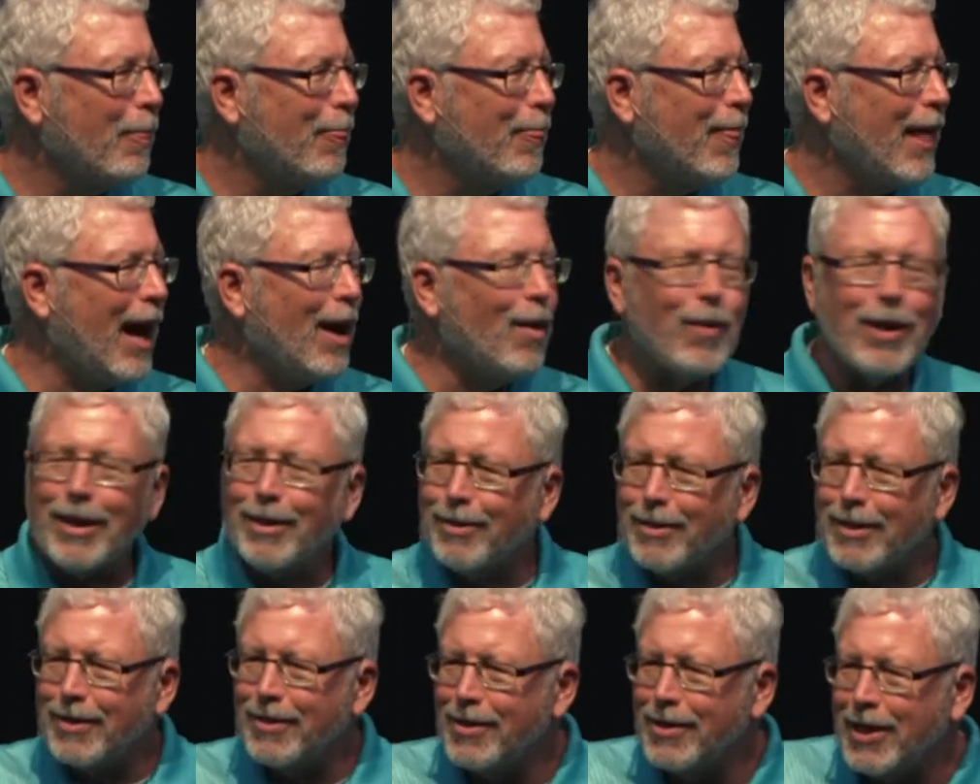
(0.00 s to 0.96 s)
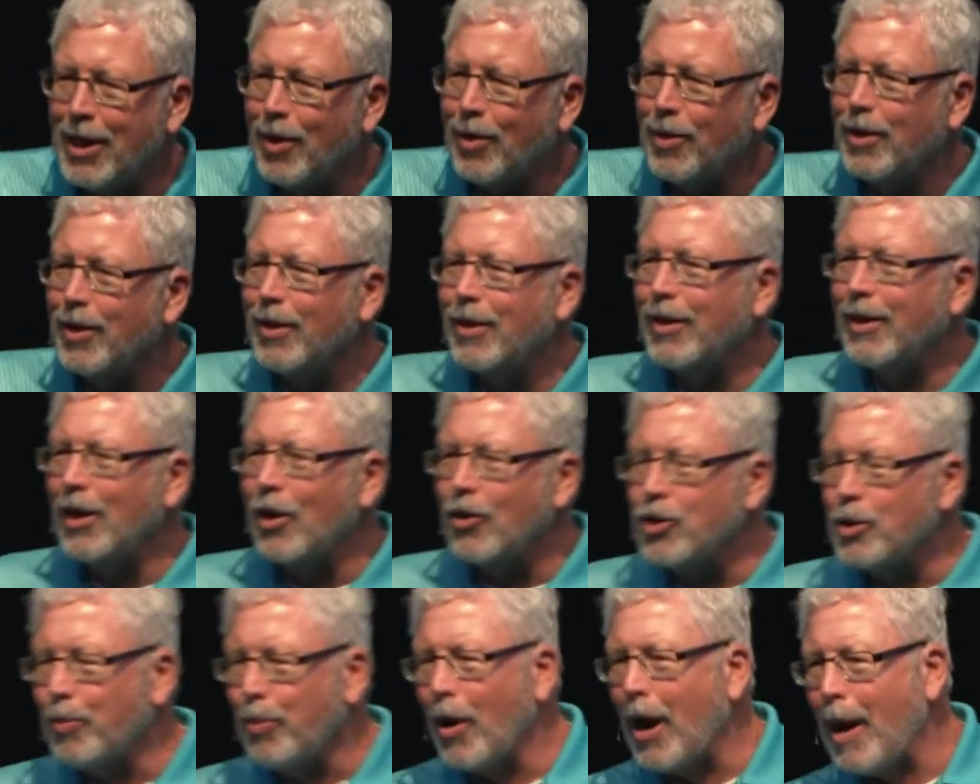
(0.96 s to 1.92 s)
Yeah, we see. There's
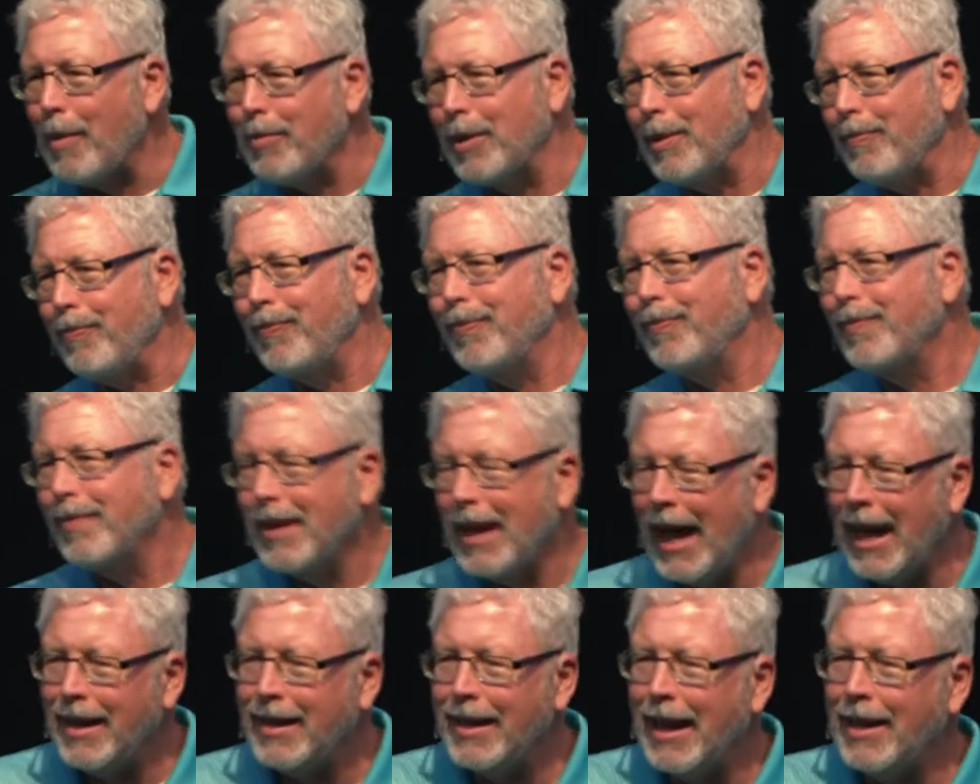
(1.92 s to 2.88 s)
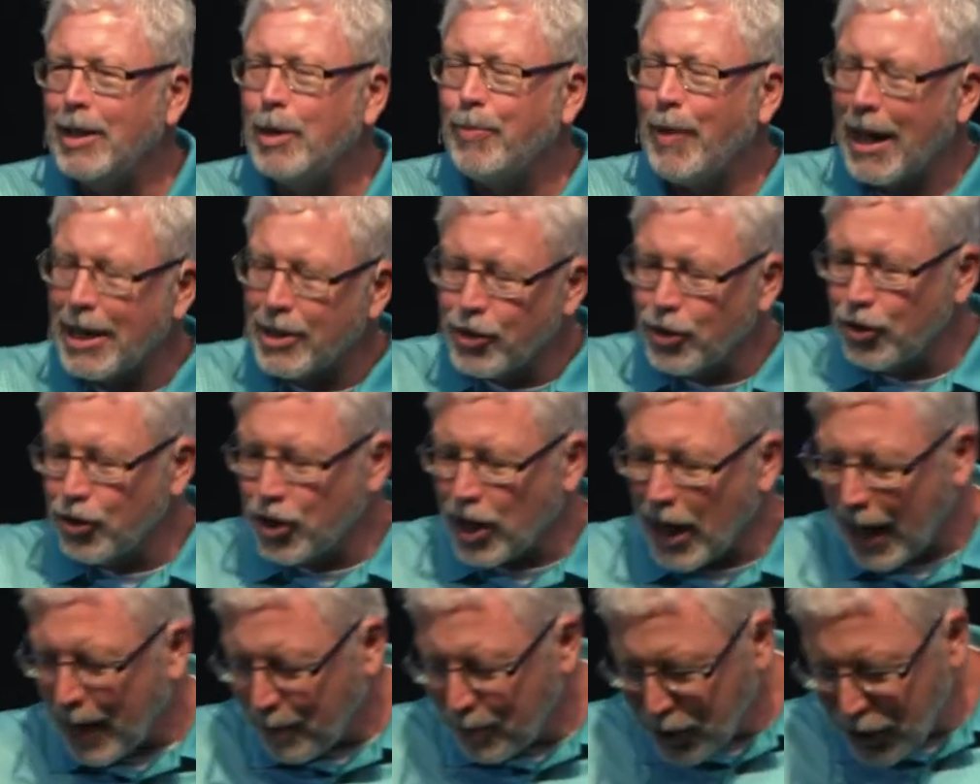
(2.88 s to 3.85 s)
a problem, and and the Apostle
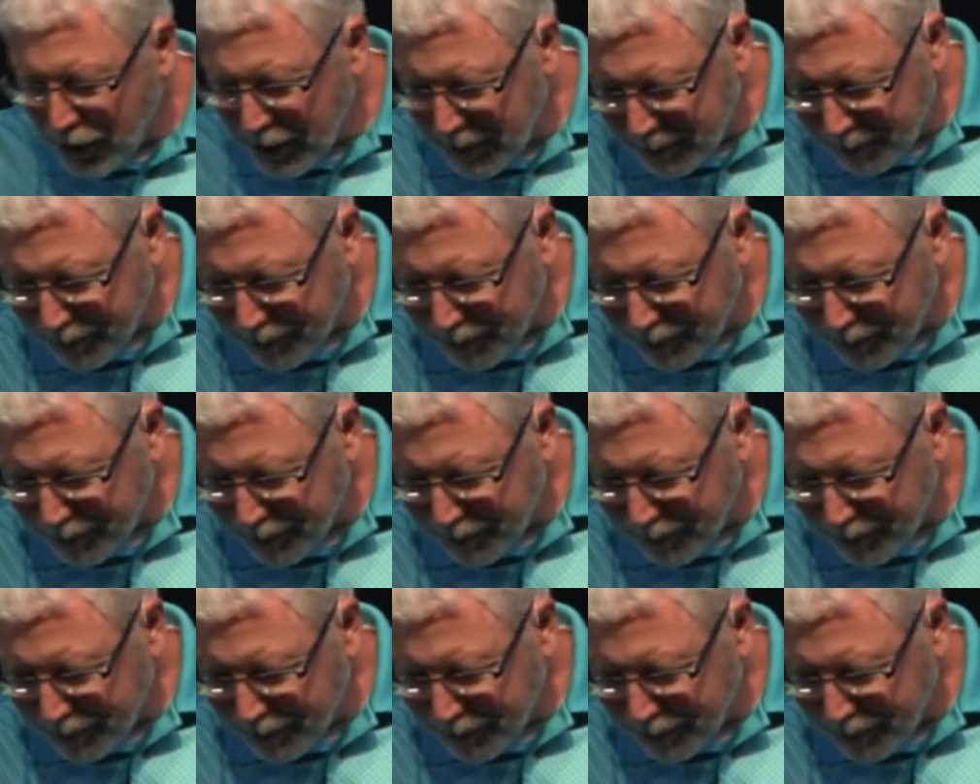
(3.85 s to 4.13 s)
James